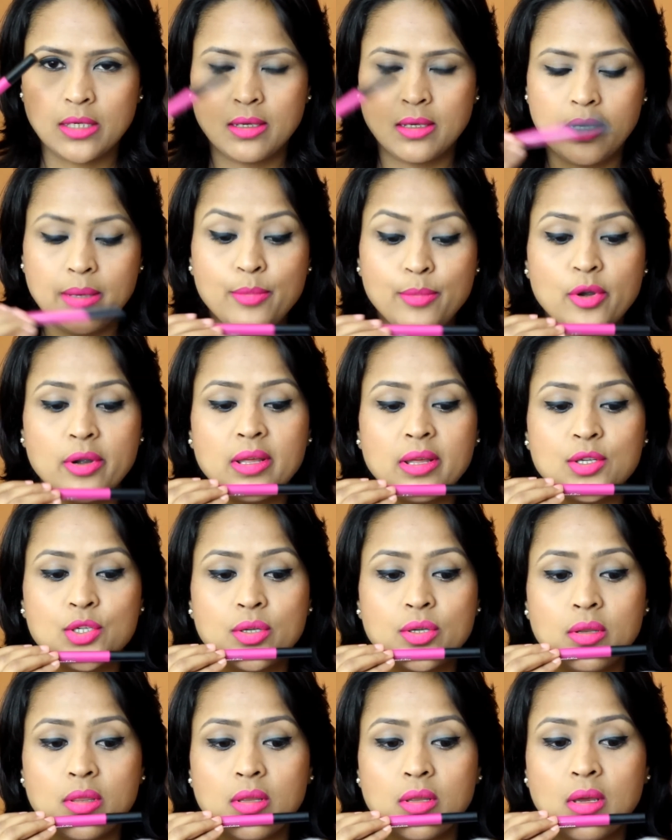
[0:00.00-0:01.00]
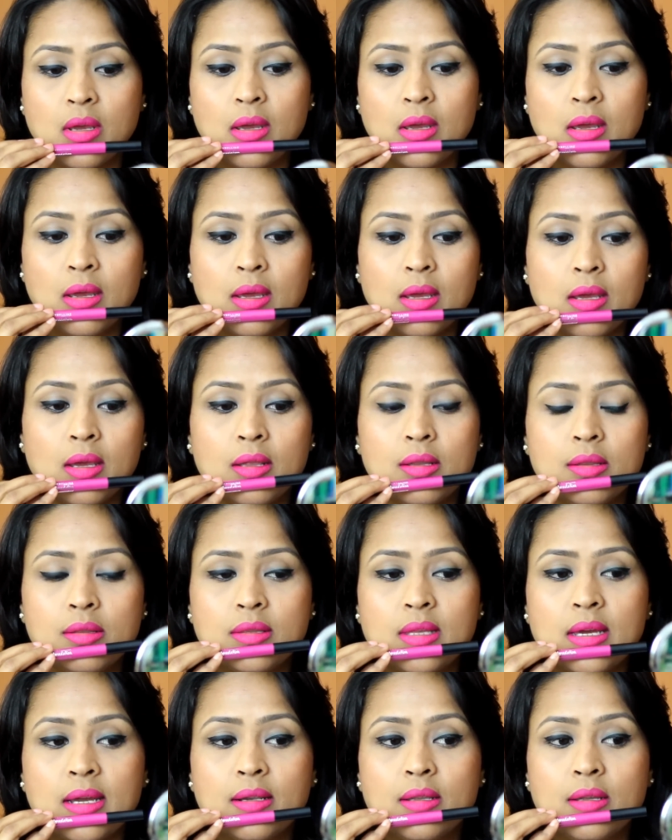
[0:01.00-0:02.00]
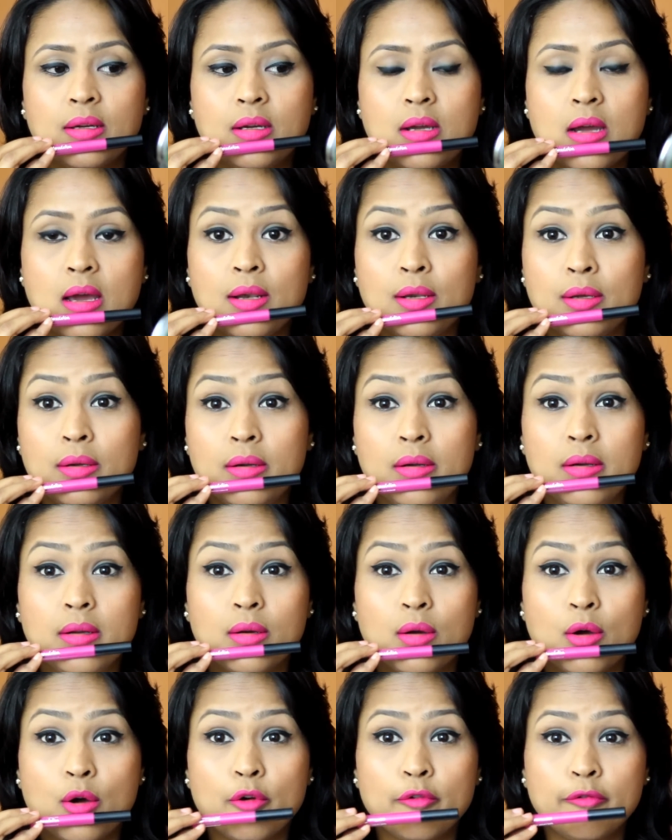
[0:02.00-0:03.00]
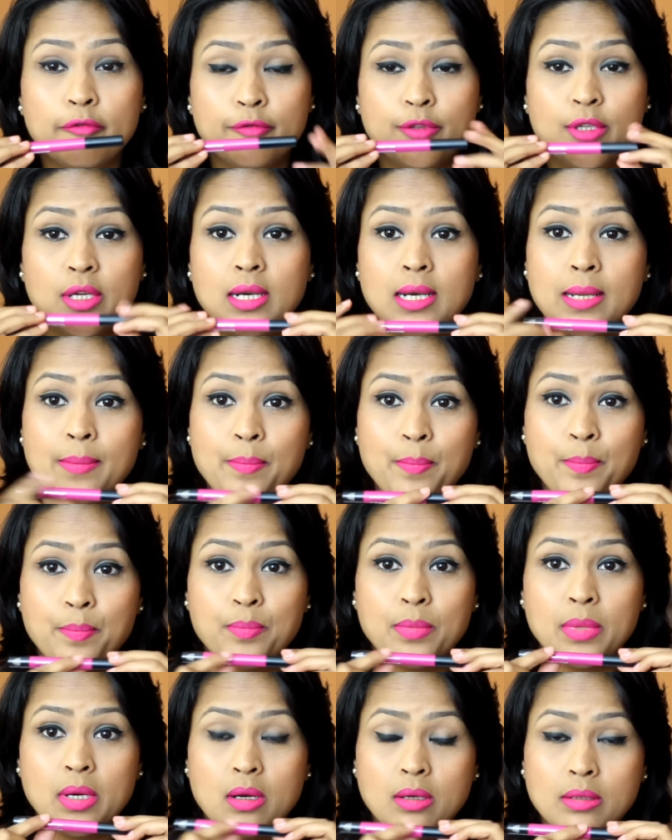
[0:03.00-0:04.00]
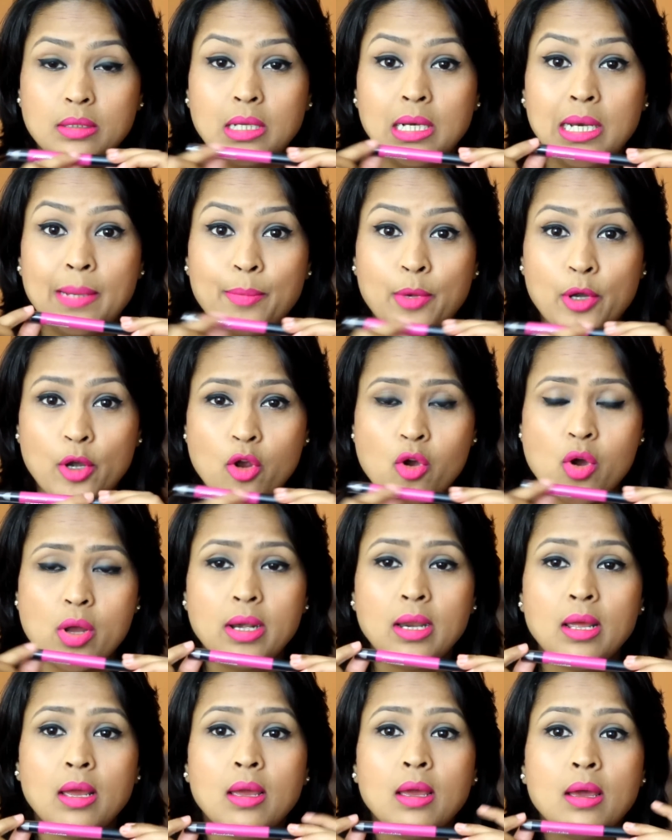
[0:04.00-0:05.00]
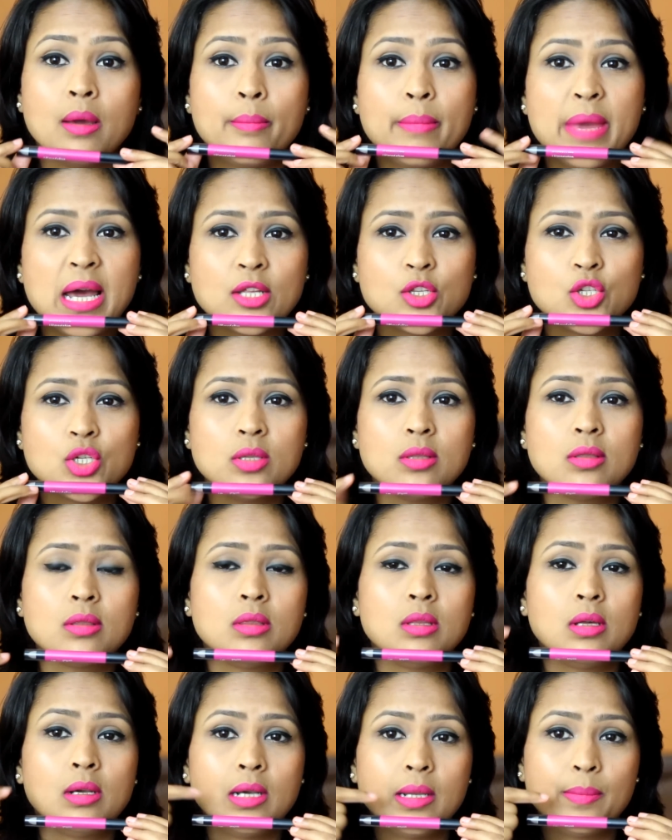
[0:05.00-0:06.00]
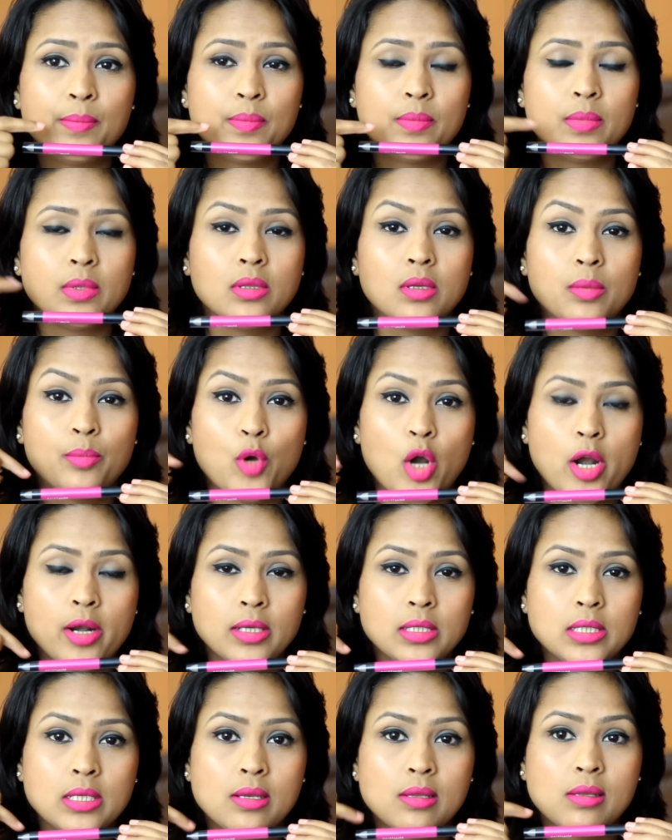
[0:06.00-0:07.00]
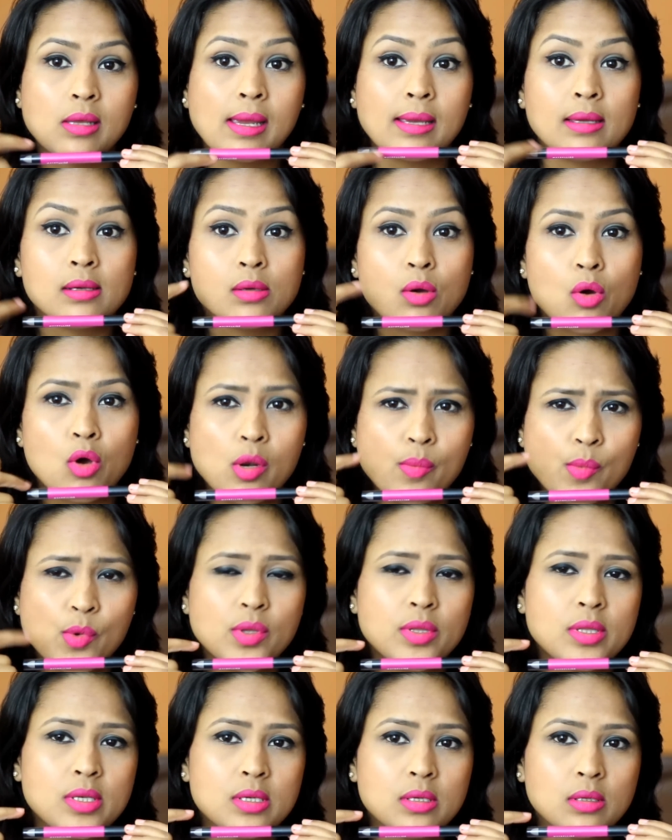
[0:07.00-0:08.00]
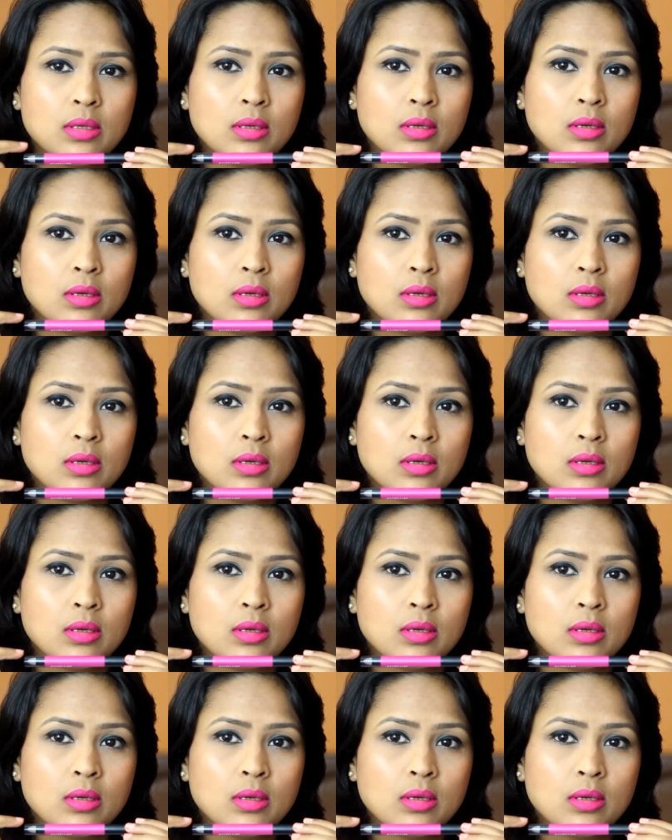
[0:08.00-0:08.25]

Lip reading: lip gradations is that the color of the lip crayon matches the product inside almost